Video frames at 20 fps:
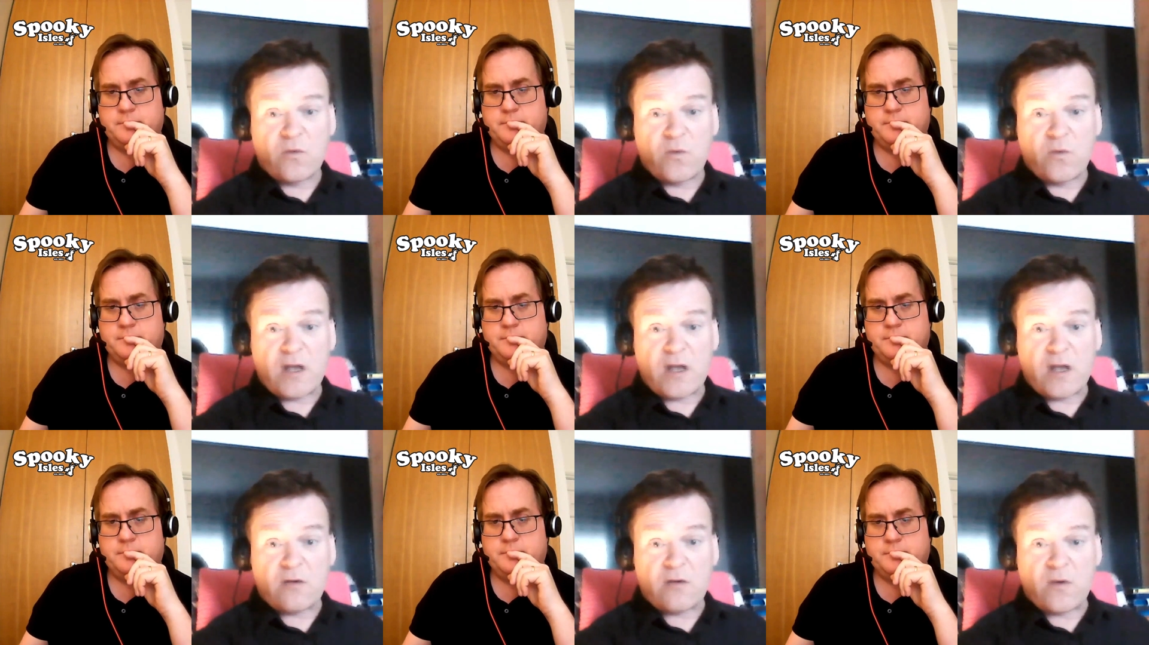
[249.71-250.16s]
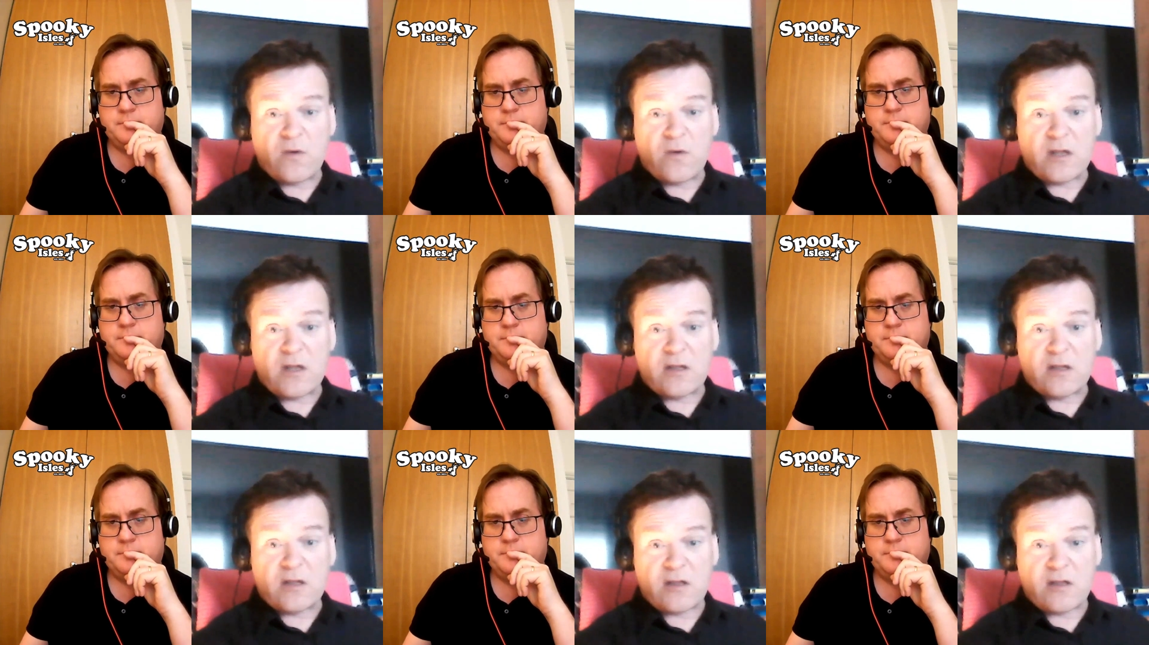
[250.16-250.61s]
Speaker 1: with
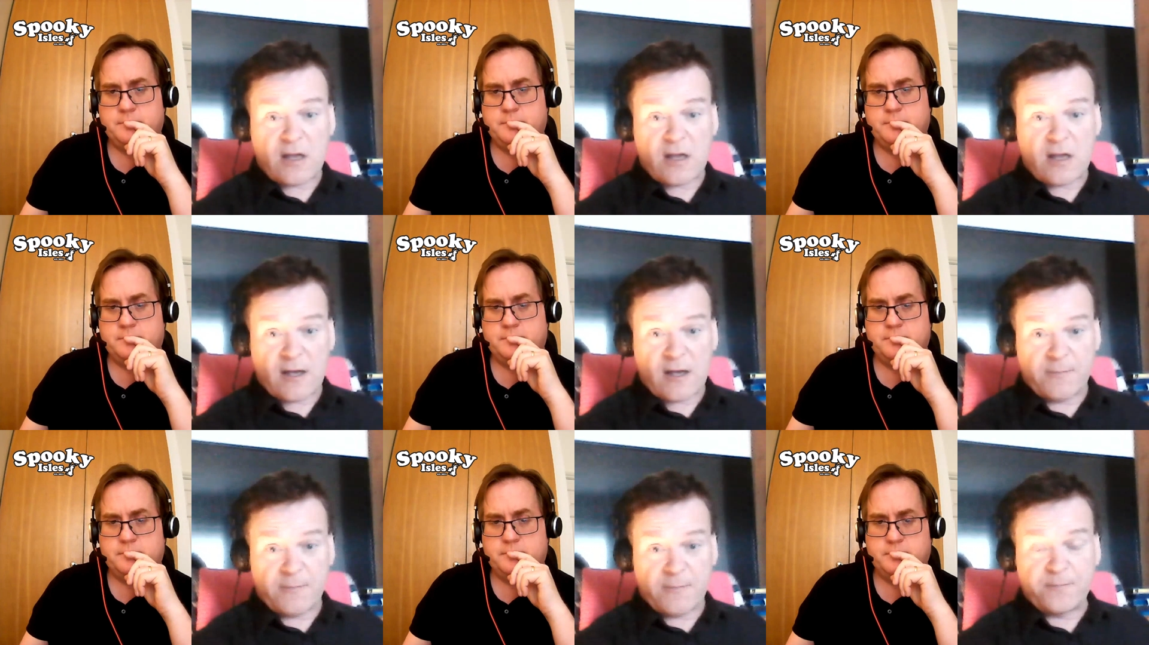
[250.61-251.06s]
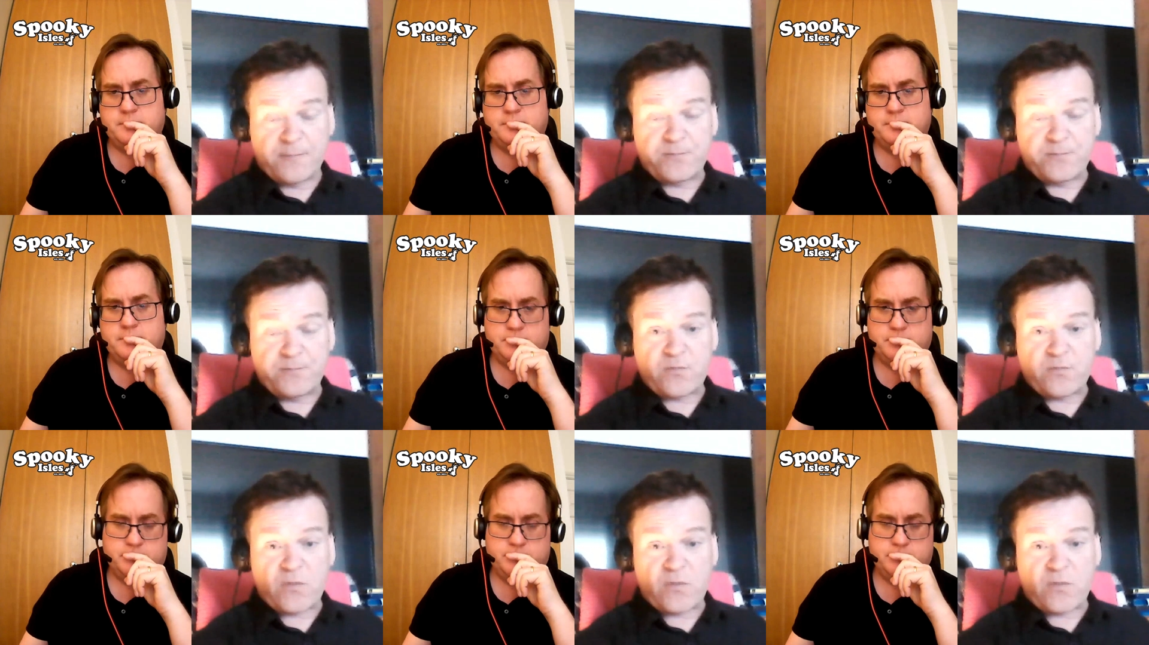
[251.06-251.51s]
with um,
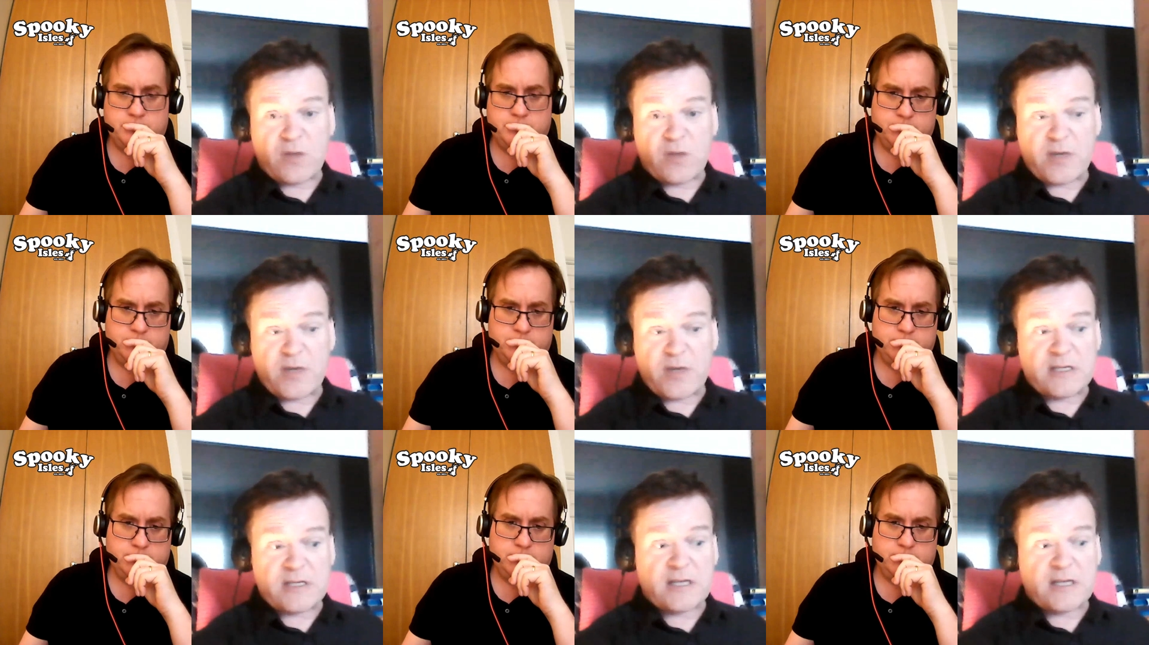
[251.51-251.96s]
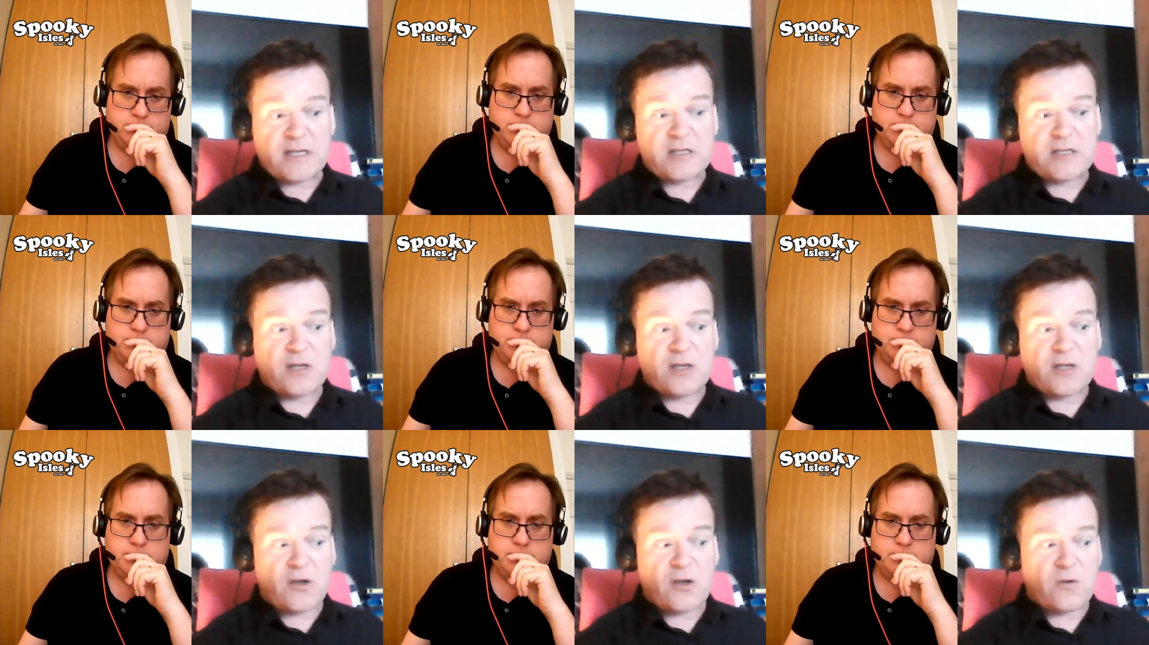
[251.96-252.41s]
the
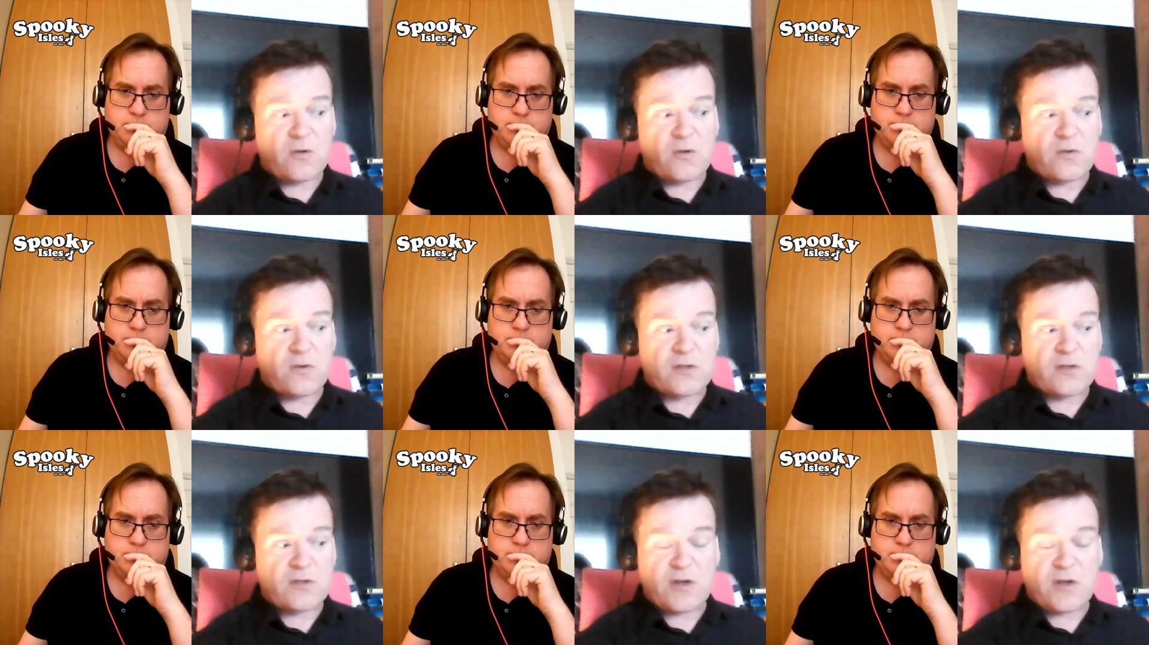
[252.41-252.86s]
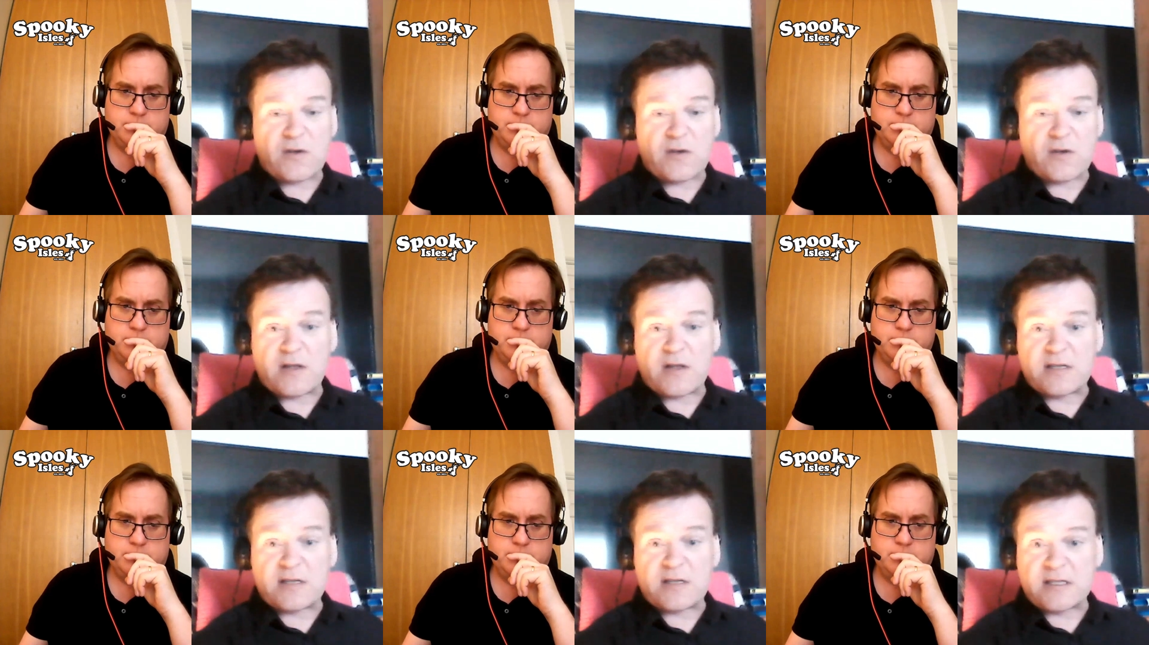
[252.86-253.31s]
business to to